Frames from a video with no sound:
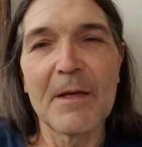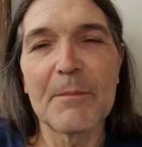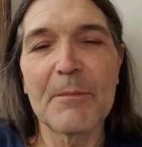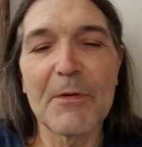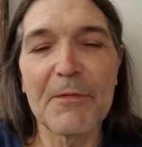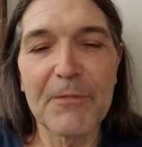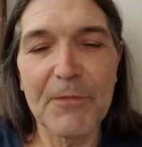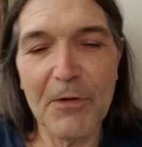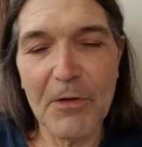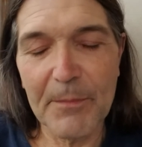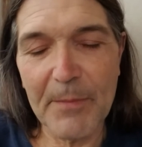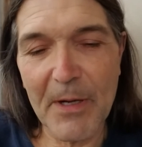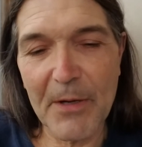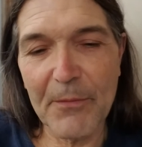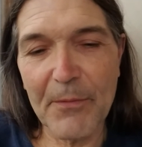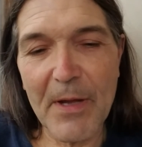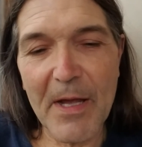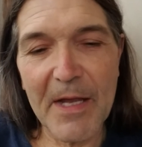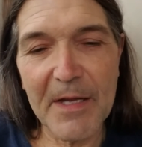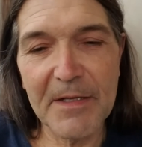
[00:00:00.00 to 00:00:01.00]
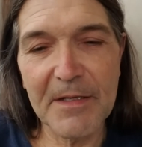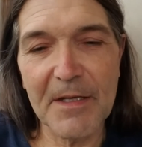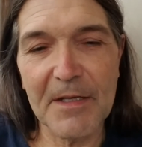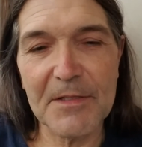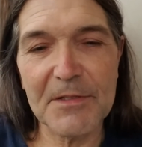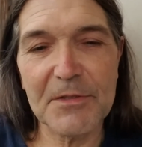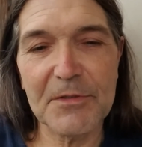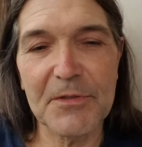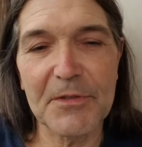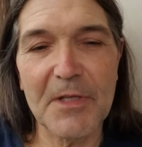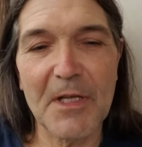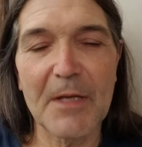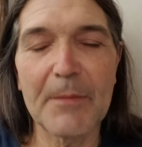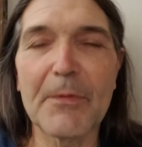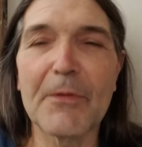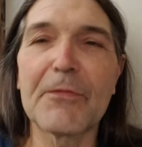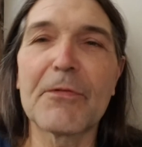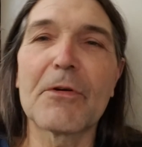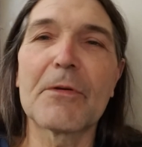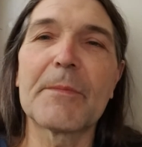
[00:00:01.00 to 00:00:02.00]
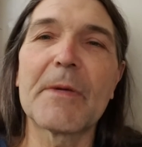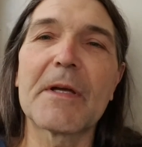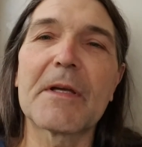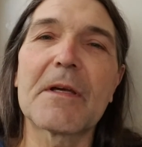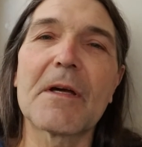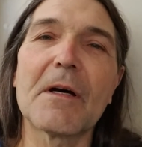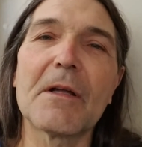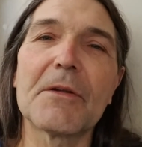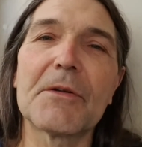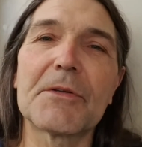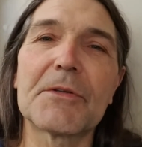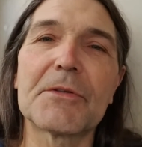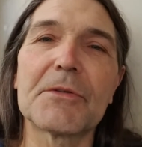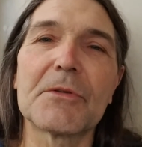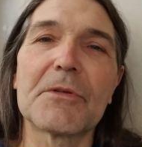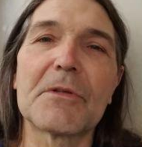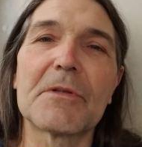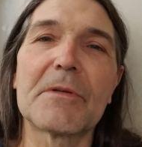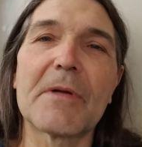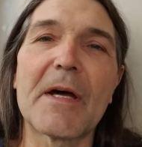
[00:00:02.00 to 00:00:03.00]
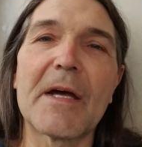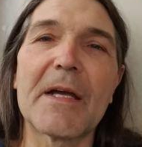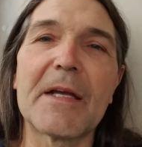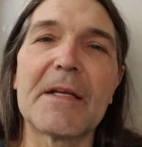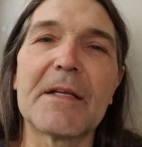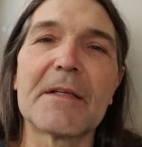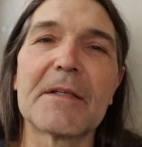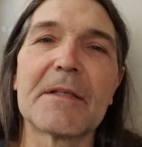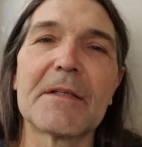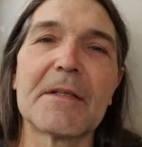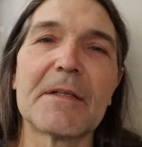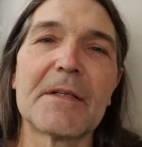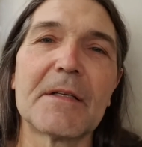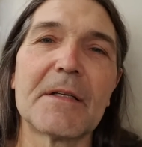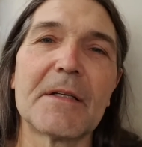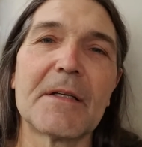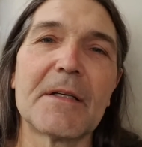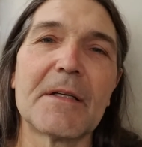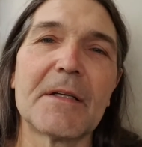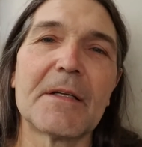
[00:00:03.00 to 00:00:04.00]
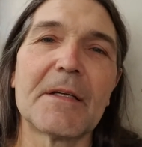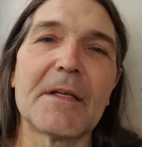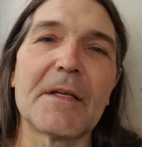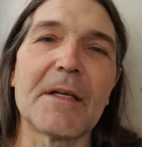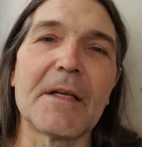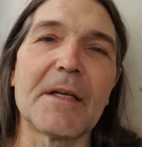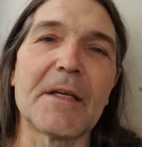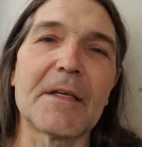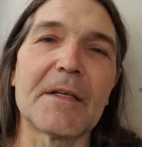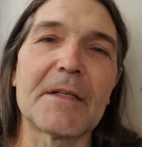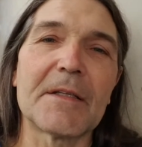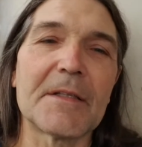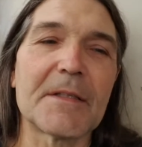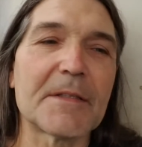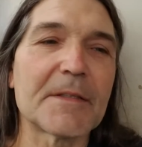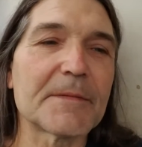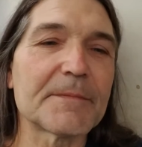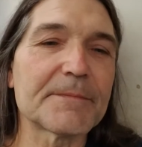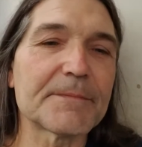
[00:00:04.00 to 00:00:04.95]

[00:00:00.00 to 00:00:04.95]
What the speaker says: before my ride yesterday, before my color tour ride. And